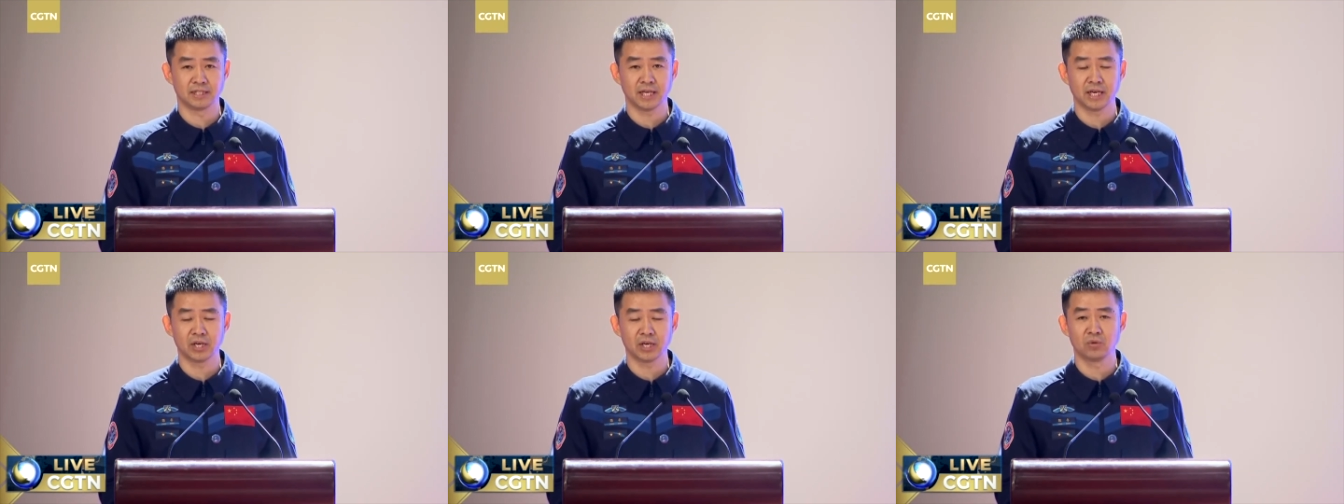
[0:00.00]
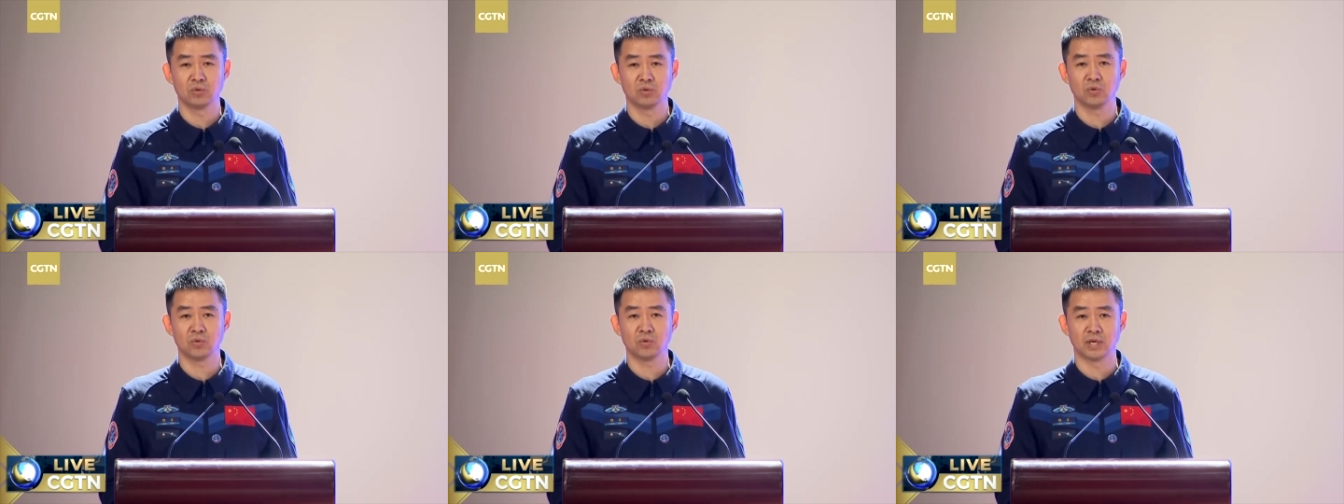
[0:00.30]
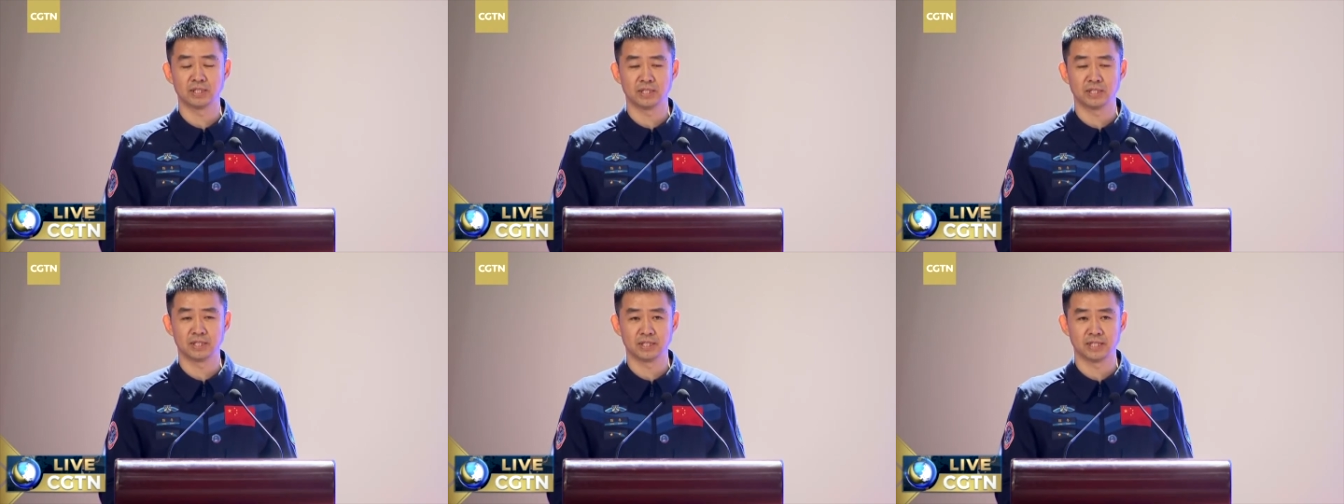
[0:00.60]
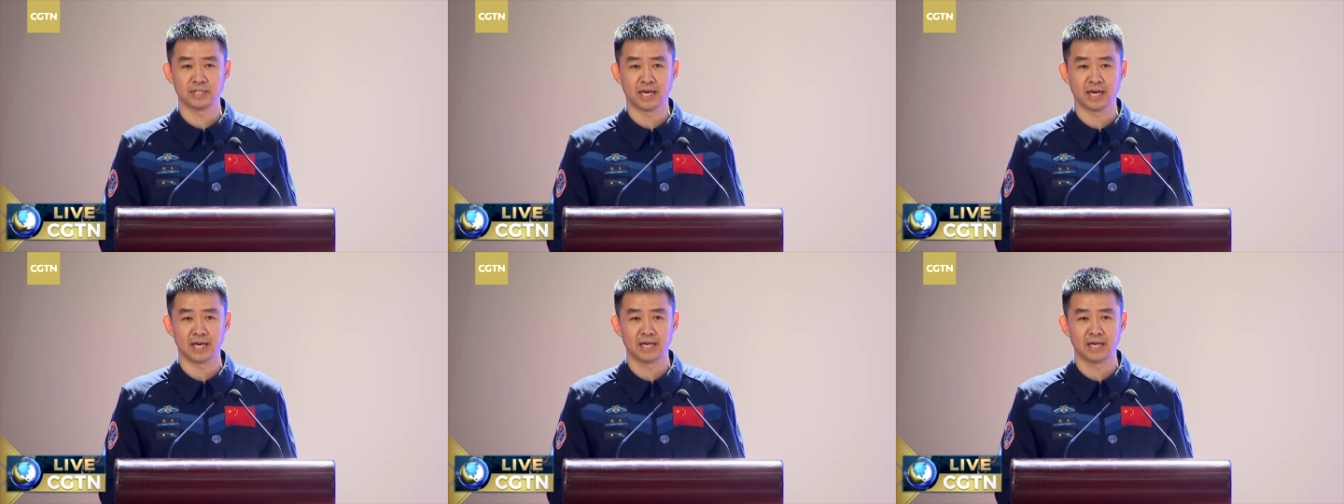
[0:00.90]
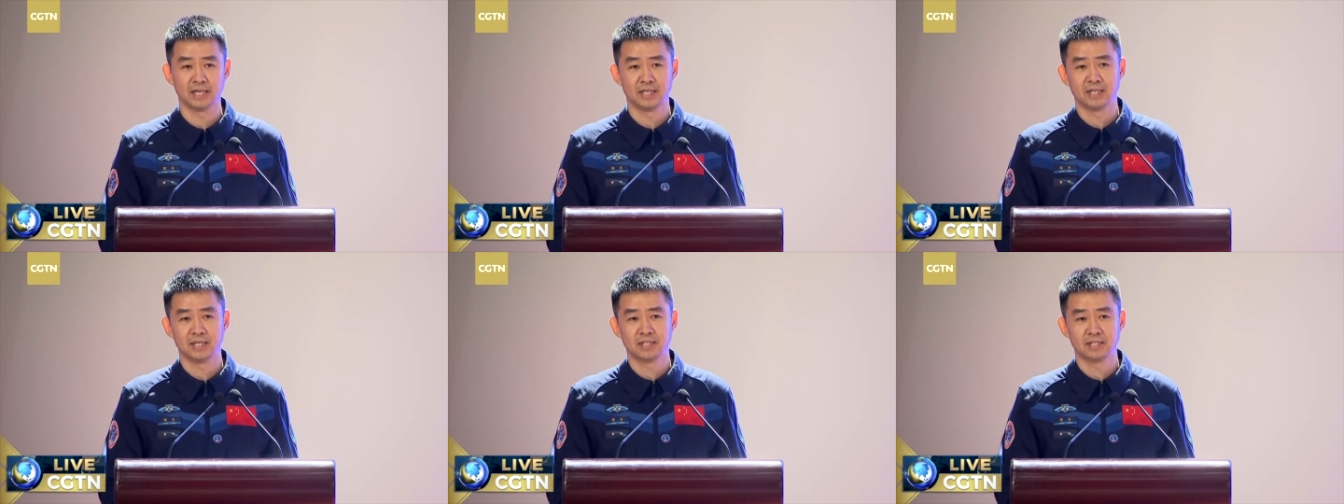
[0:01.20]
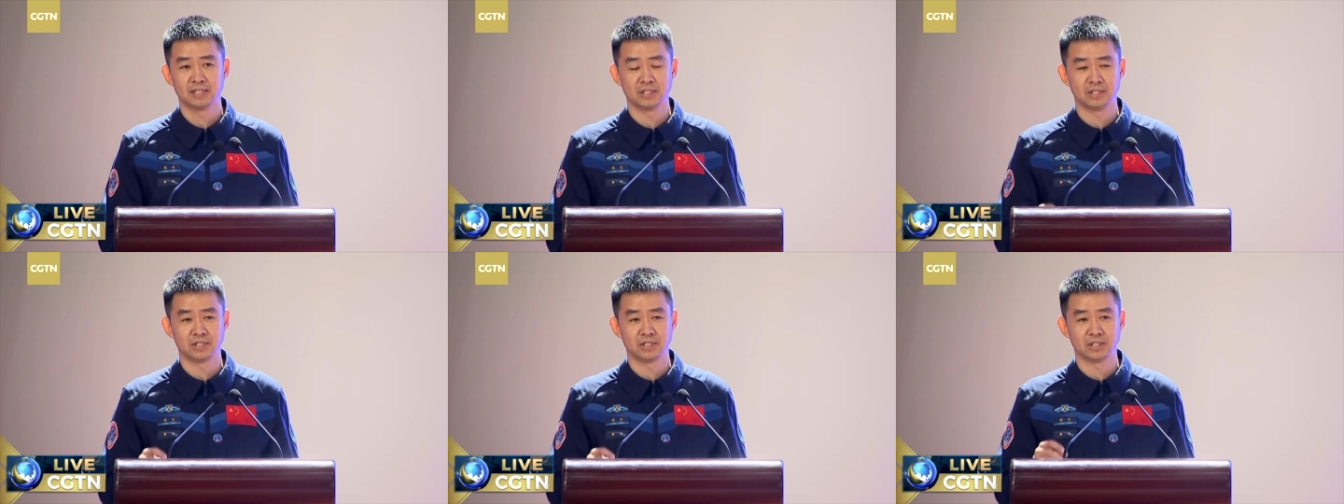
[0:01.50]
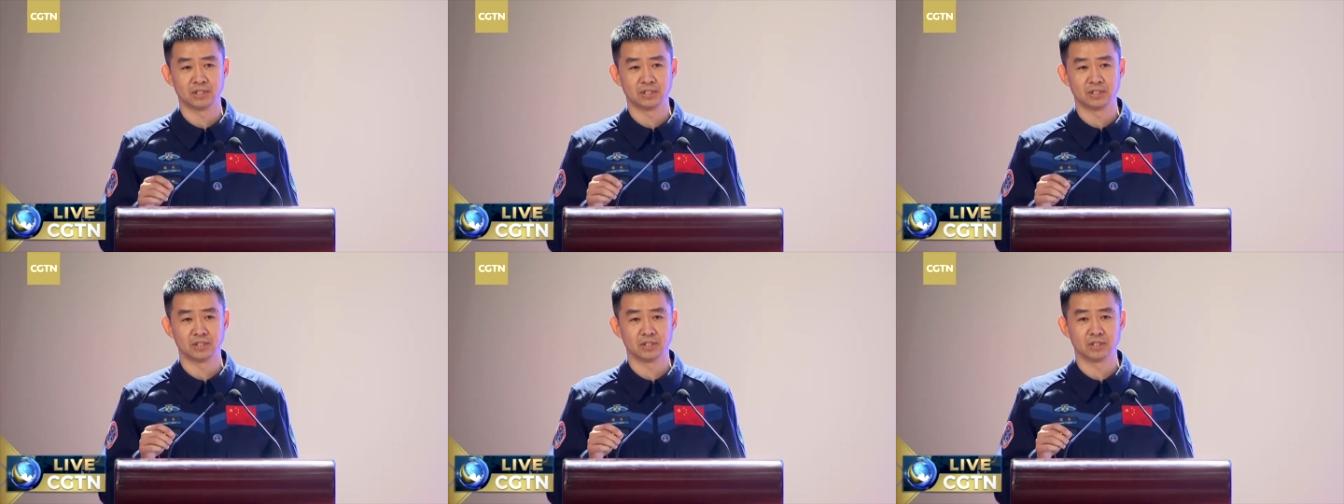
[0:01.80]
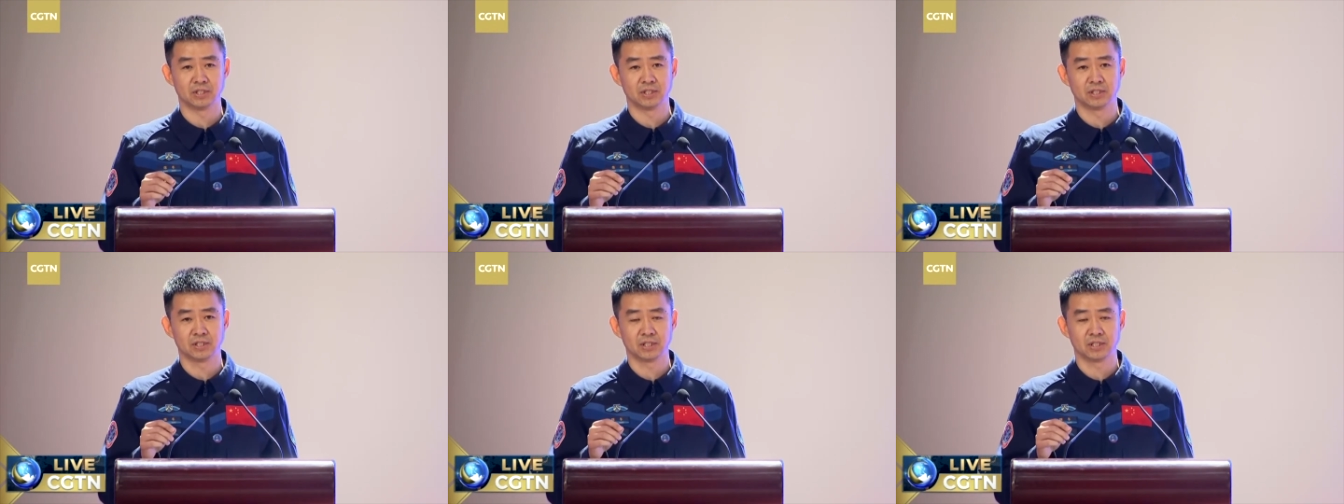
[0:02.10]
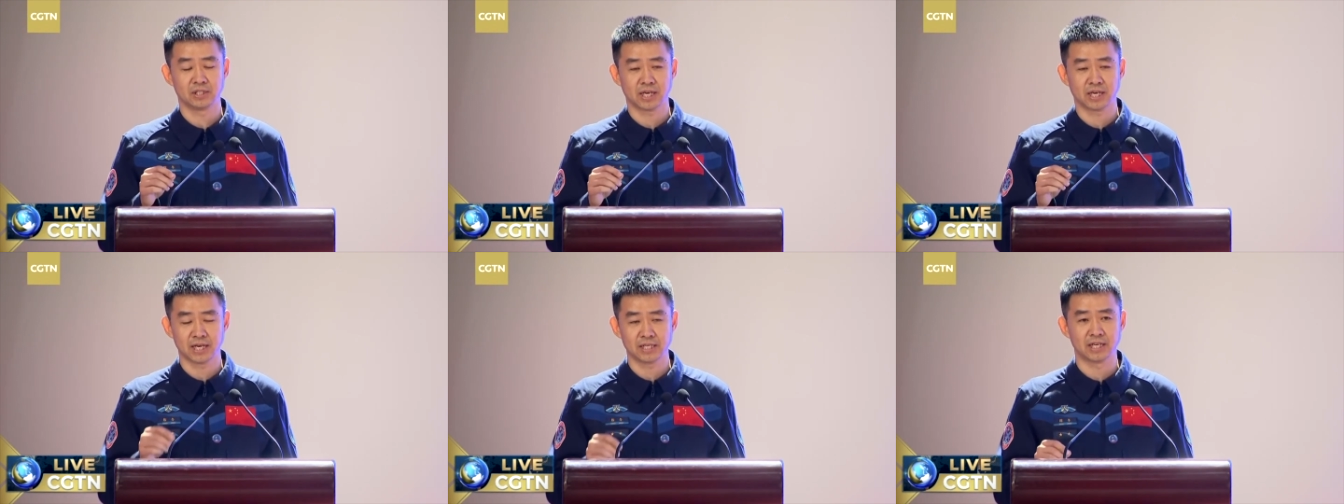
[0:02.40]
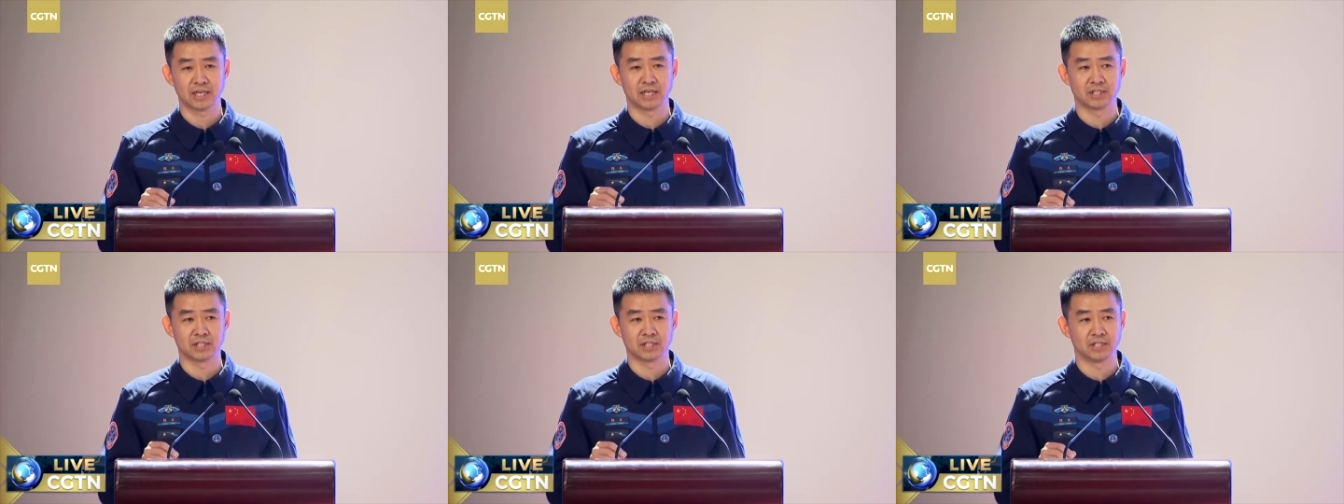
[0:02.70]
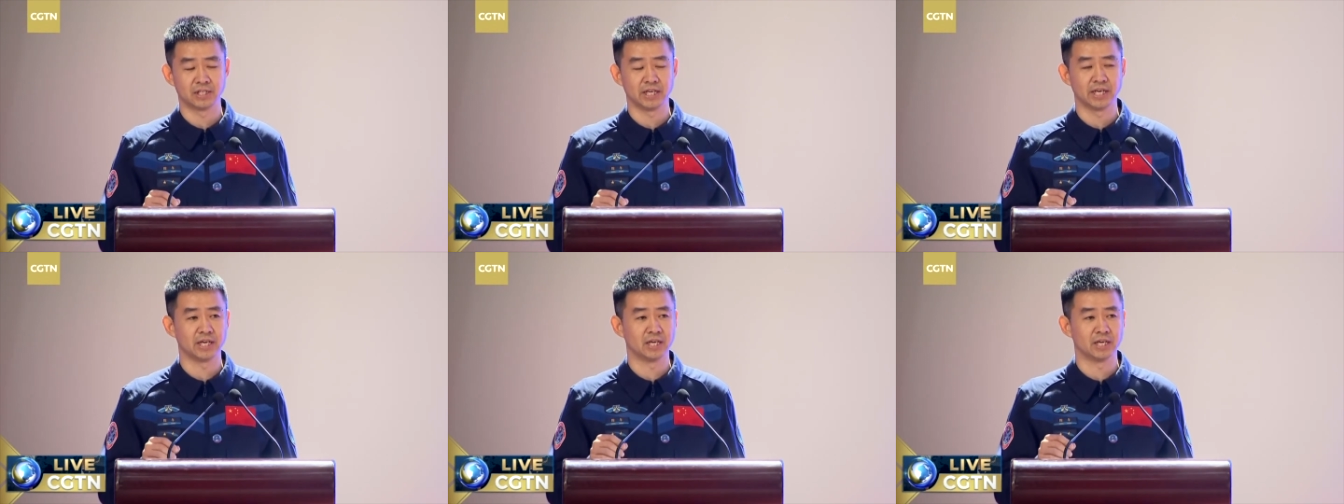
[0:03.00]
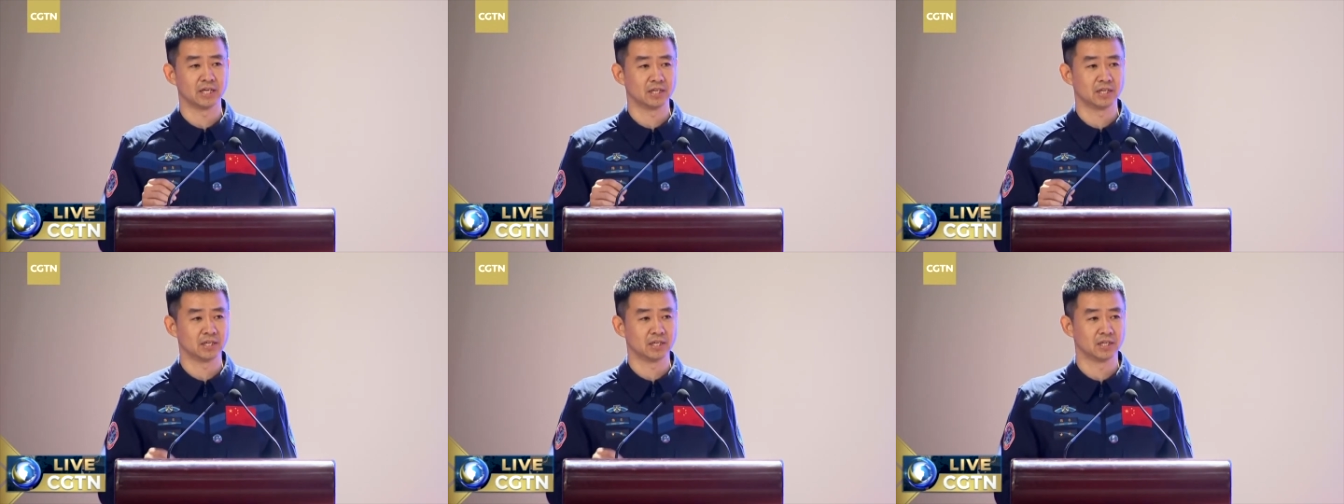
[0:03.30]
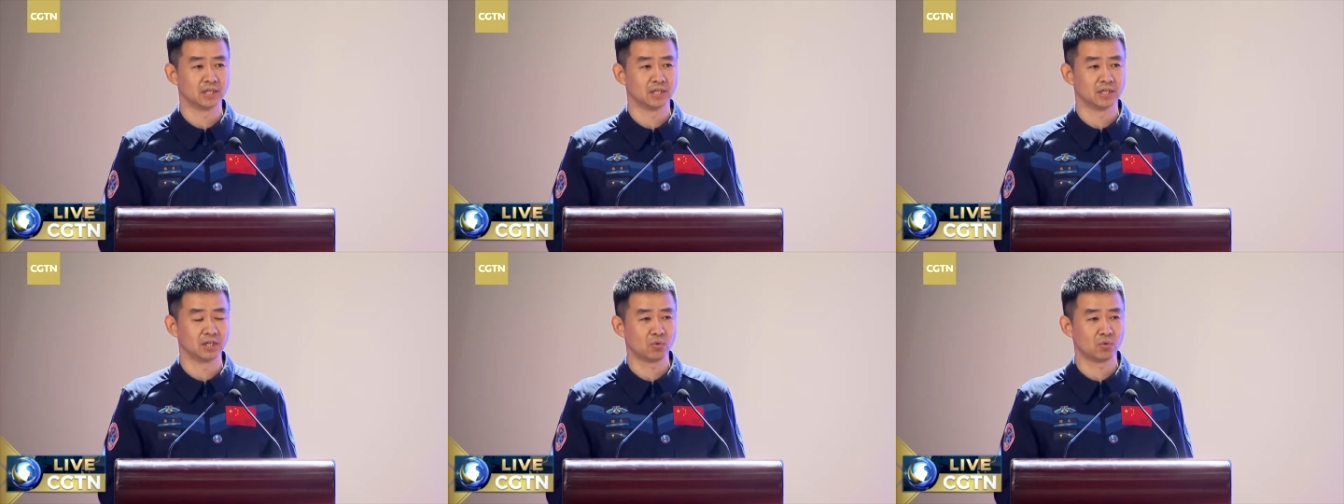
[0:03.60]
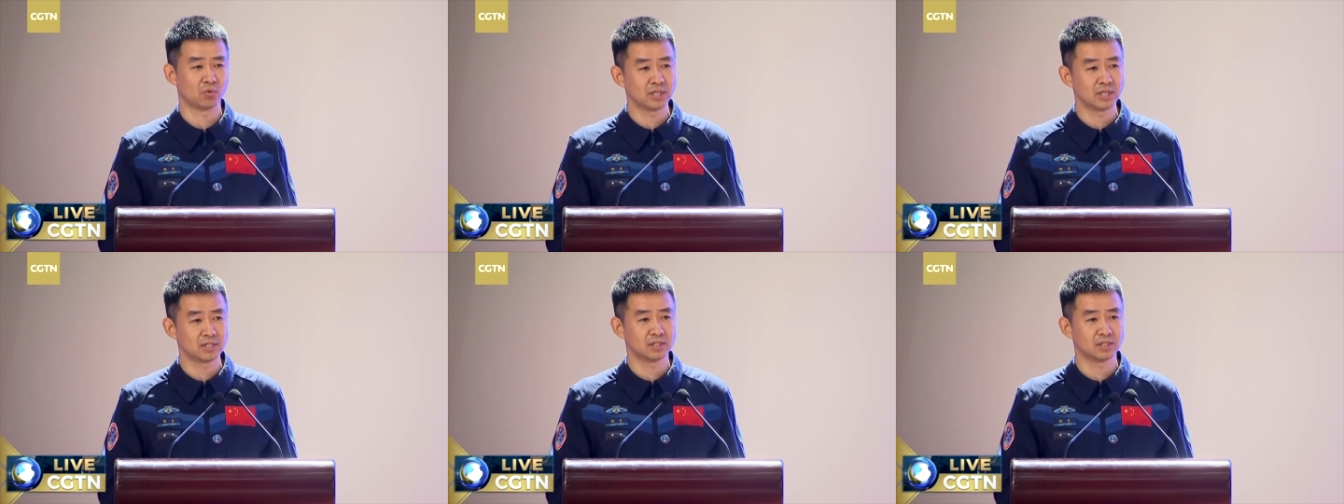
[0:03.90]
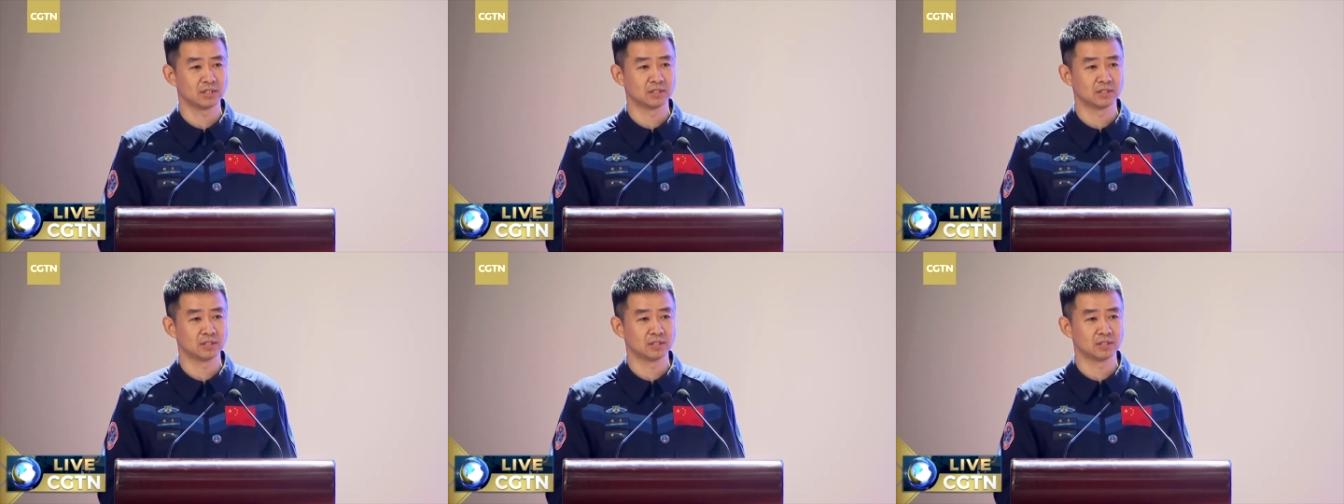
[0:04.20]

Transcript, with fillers: for celestial observation. These projects offer scientists